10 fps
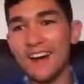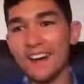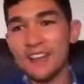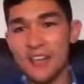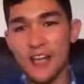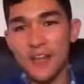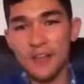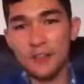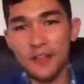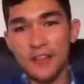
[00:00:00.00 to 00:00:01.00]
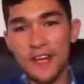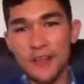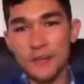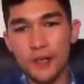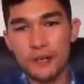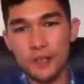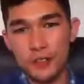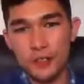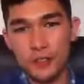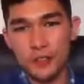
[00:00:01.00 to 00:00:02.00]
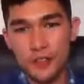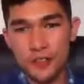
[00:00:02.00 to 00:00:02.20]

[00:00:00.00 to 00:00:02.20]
down if you go down the bottom to the 3rd